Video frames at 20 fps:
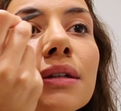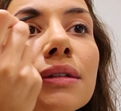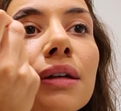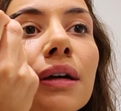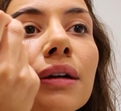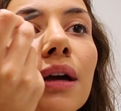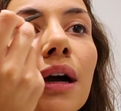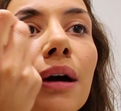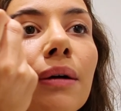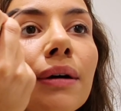
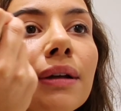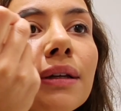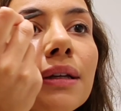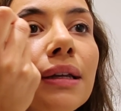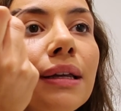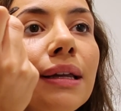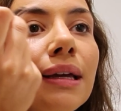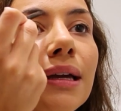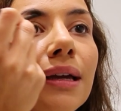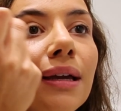So go
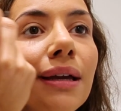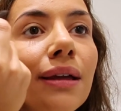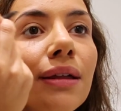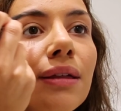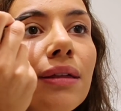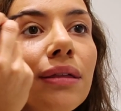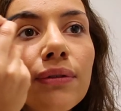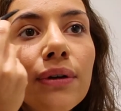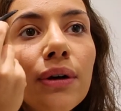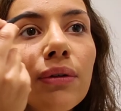
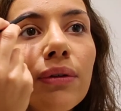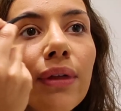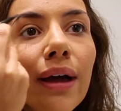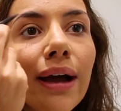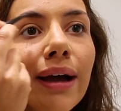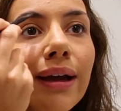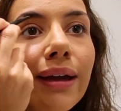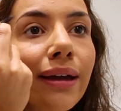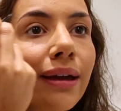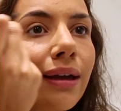underneath, fill that